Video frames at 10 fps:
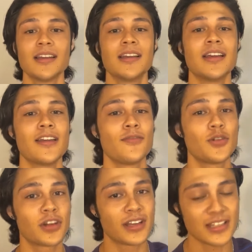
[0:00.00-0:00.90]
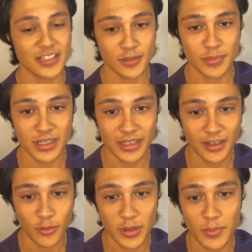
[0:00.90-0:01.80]
If you're gonna still be
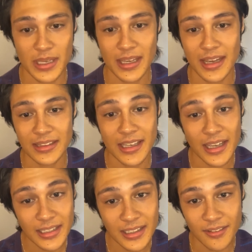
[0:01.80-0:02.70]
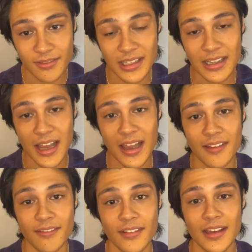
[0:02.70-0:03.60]
here with me at the end of the
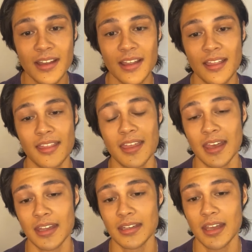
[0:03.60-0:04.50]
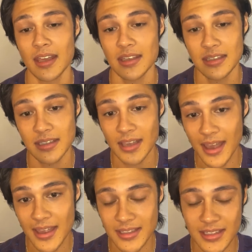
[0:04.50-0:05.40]
live, then
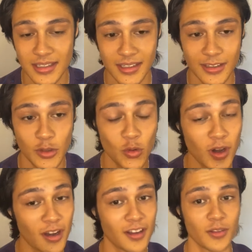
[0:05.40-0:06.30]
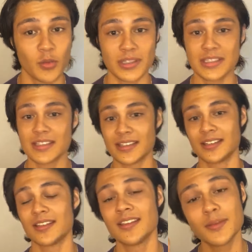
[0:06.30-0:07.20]
yes, you all will
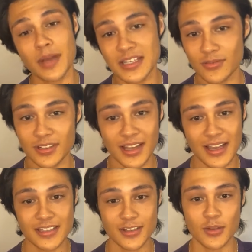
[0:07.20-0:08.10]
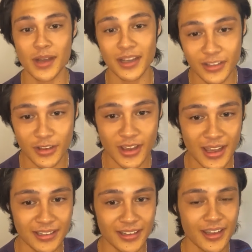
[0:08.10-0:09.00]
see the best for last. So, abangan nyo
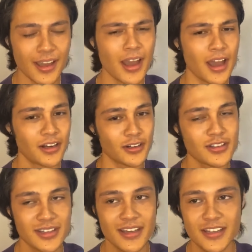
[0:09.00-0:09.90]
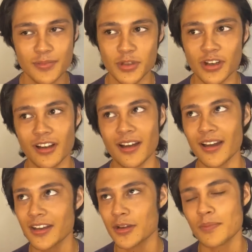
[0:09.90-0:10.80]
yan. Anong bang sa isip nyo,
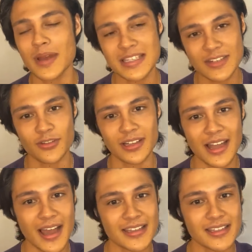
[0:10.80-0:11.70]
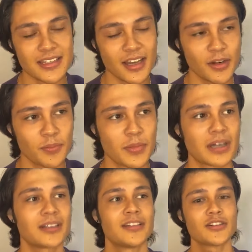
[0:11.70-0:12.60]
ano yung best for last? Anong
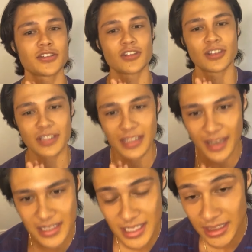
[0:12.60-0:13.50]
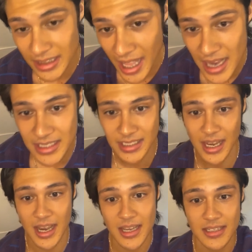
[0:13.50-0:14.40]
bang gusto nyo talaga sa last,
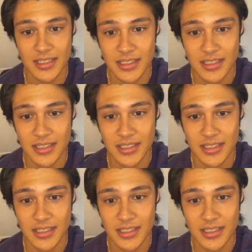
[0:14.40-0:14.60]
guys?